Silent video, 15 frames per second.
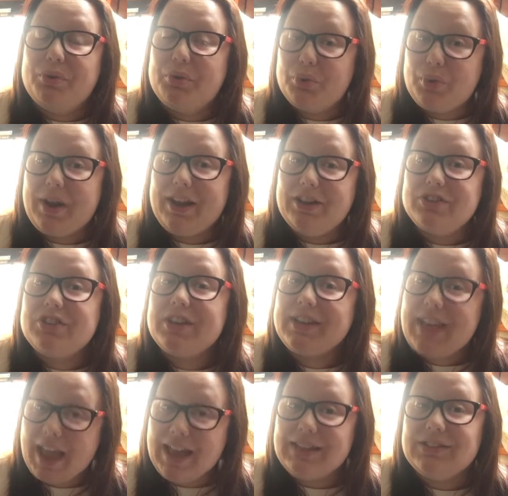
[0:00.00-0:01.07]
who age
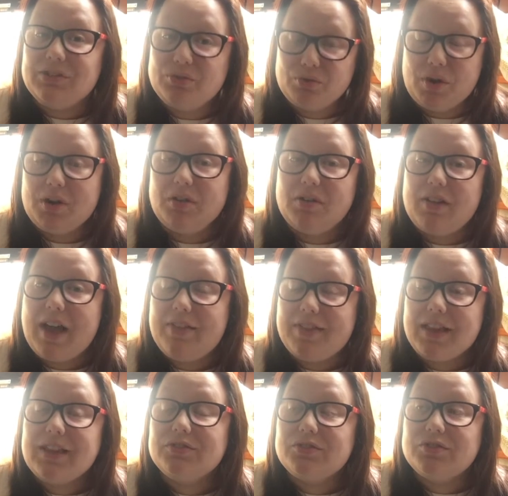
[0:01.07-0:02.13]
can struggle and
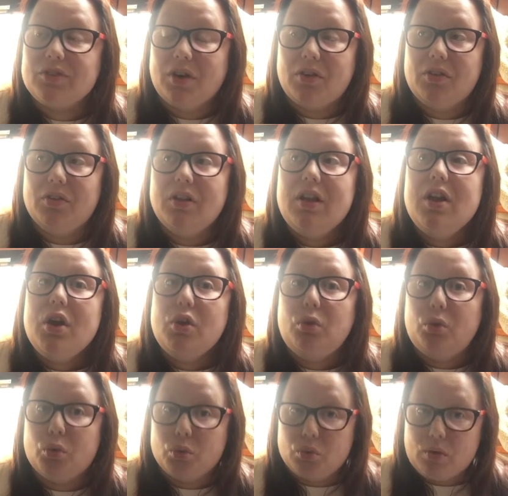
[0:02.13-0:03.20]
they can struggle
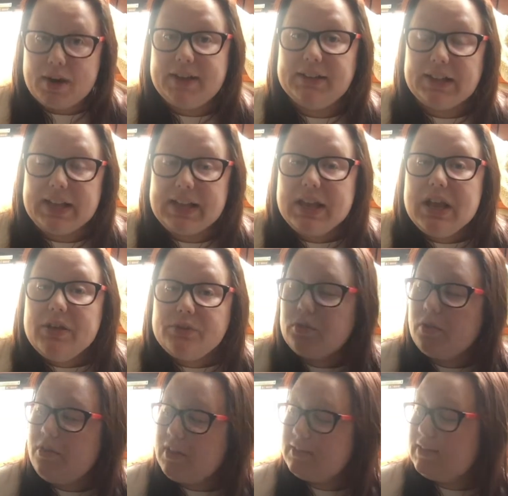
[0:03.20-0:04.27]
greatly.
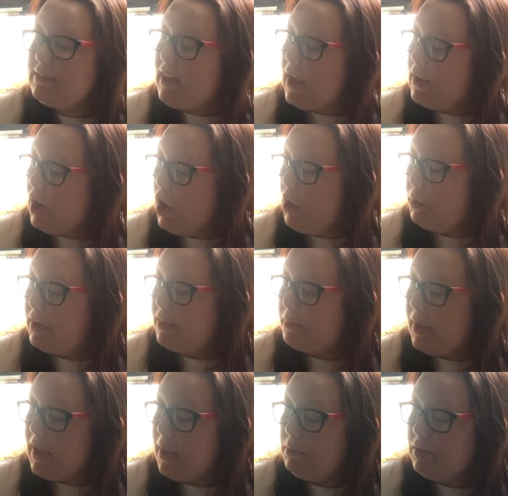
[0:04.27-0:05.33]
So this is Idaho and it's
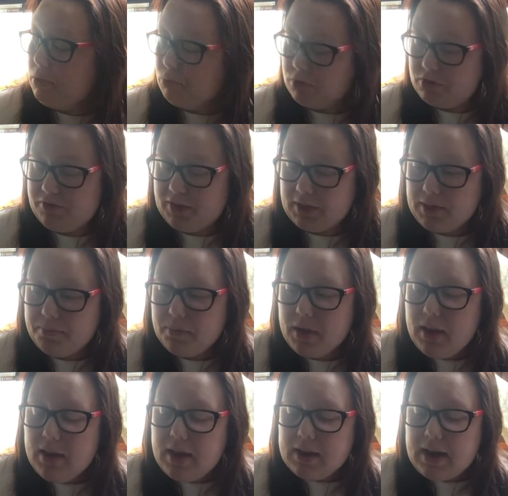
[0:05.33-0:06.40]
by Emily Ruskovich.
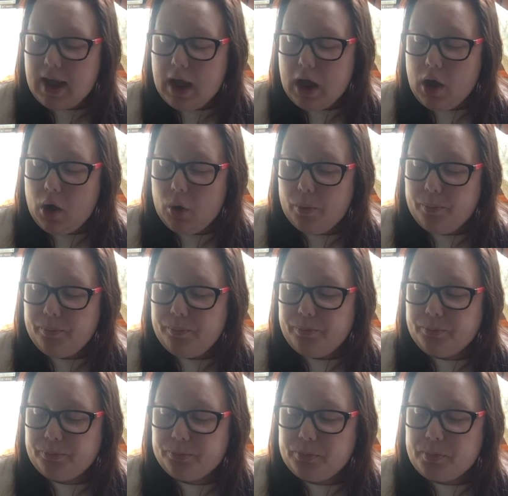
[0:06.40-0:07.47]
Now,
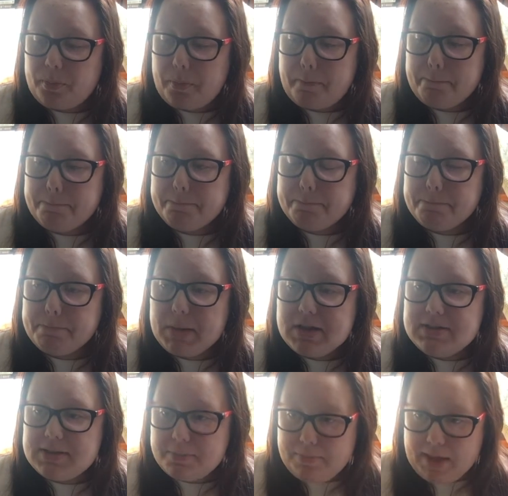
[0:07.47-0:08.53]

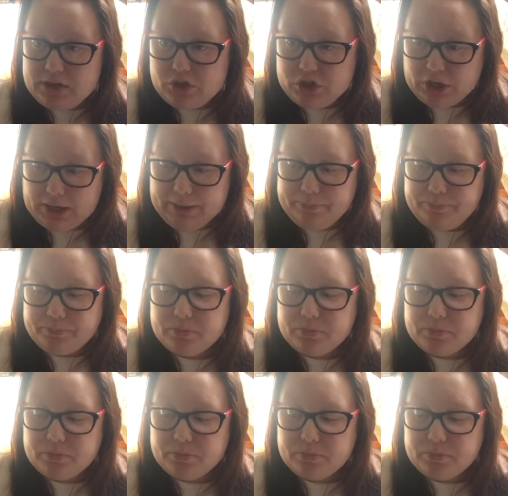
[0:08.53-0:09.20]
dementia,